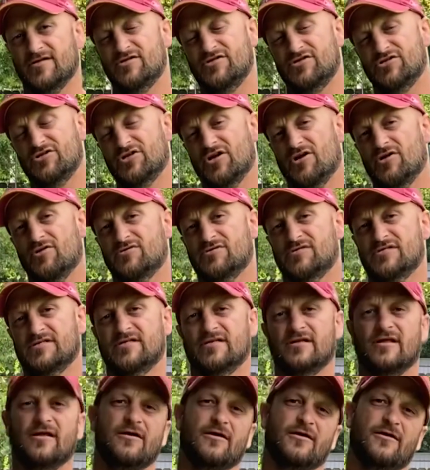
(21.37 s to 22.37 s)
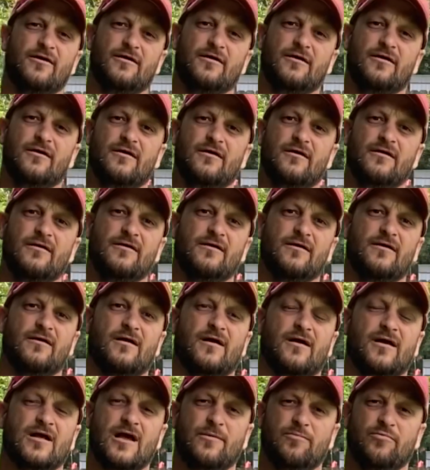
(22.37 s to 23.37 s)
chosen
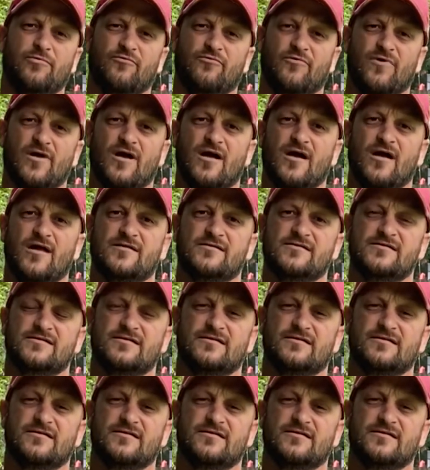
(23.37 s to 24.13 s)
a couple rods,